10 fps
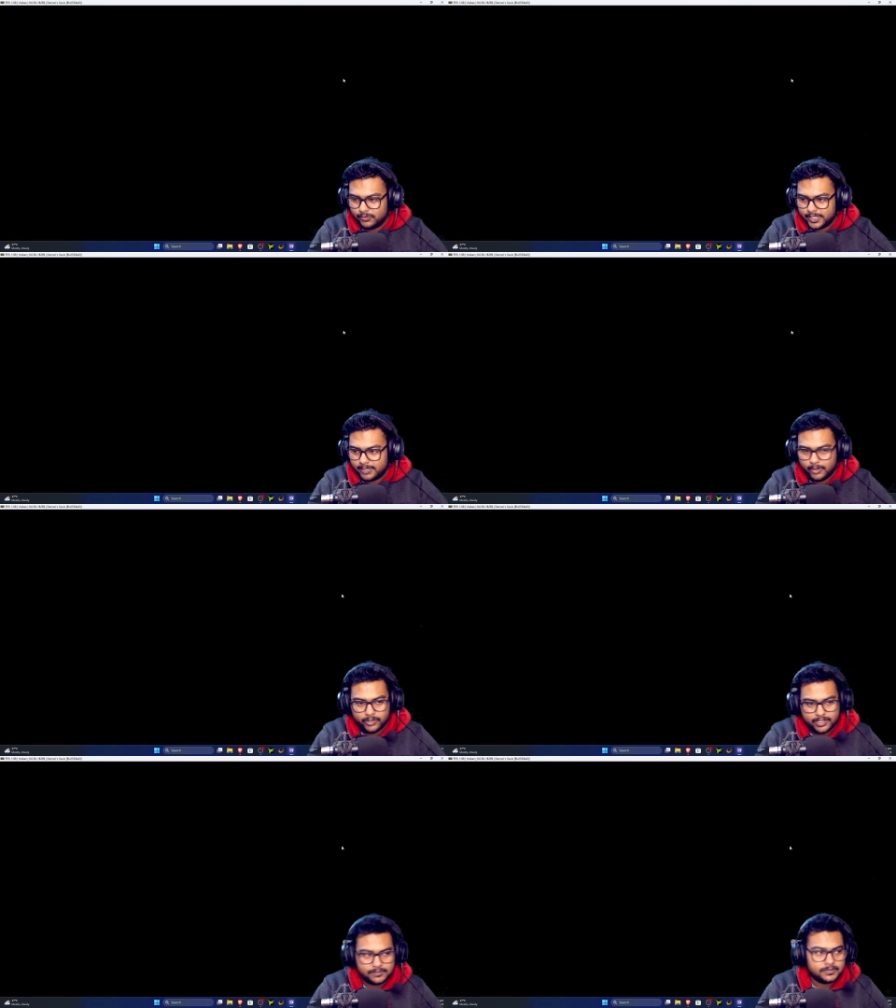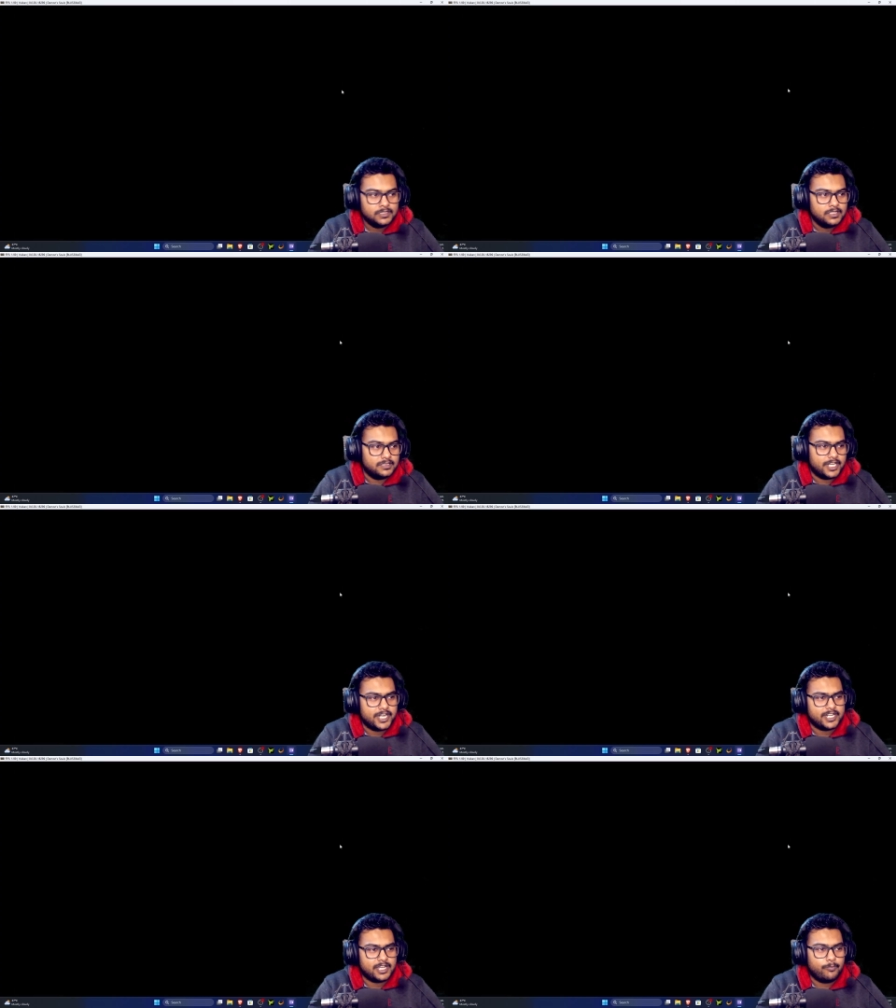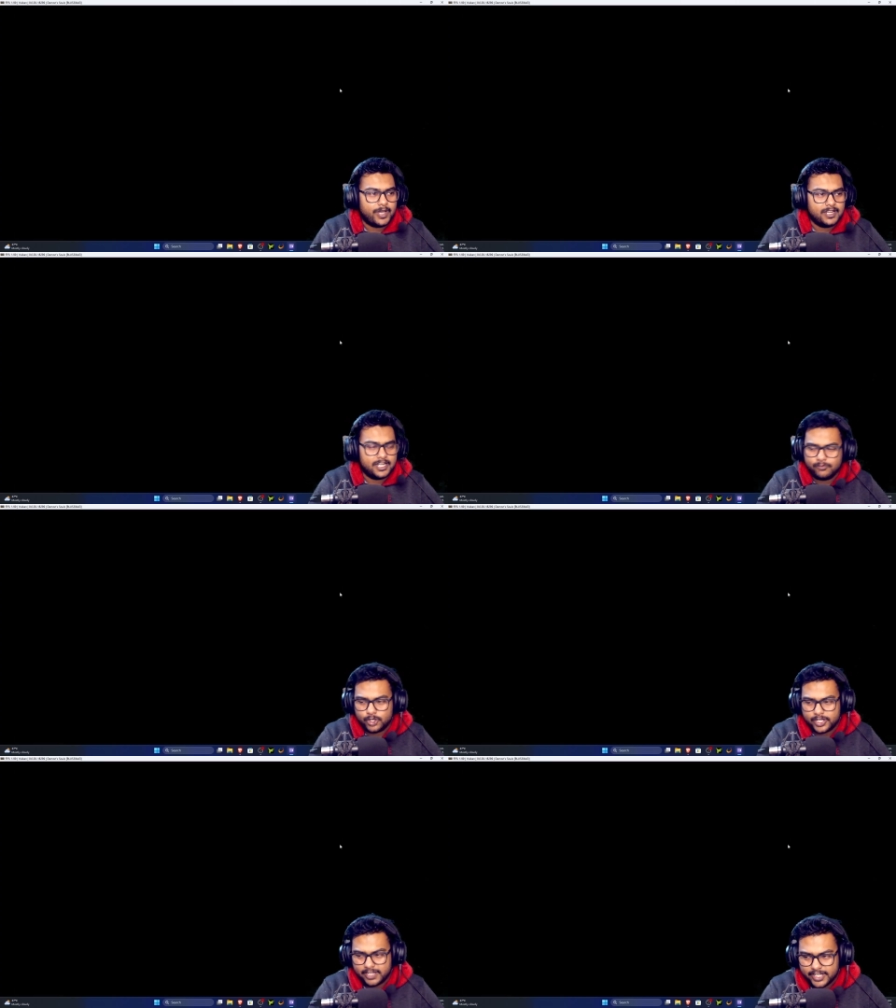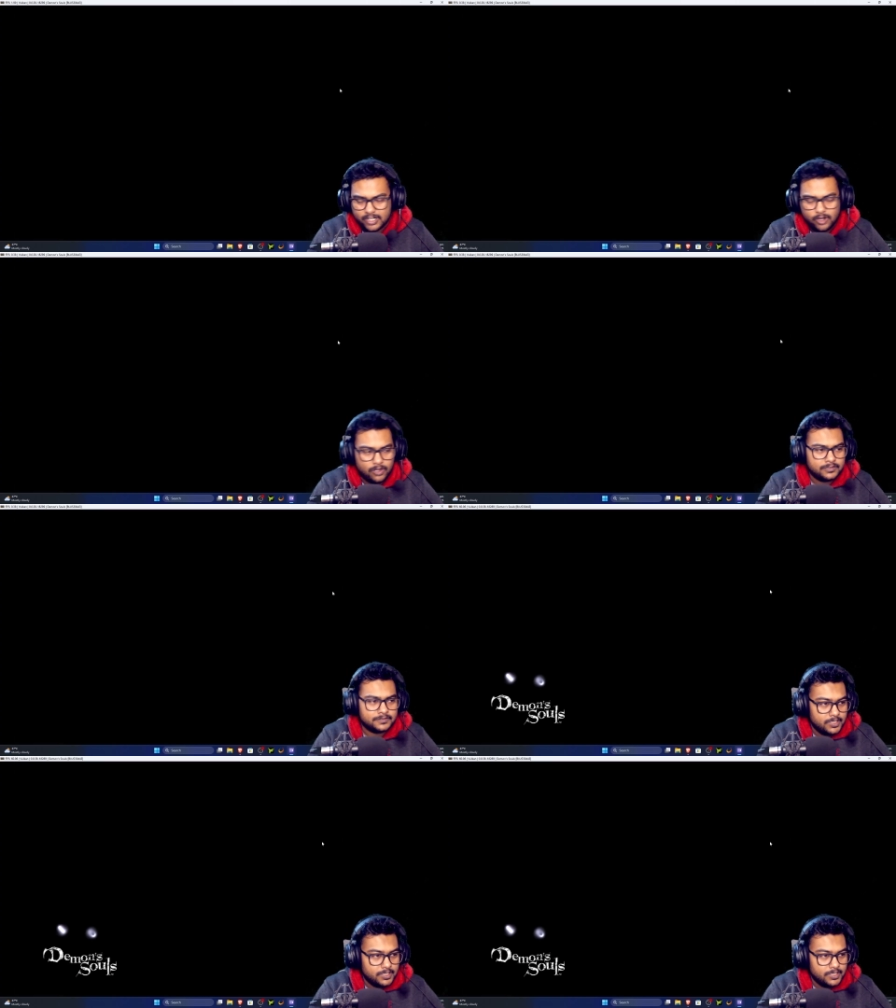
worry about it. Let it compile. It won't take very long.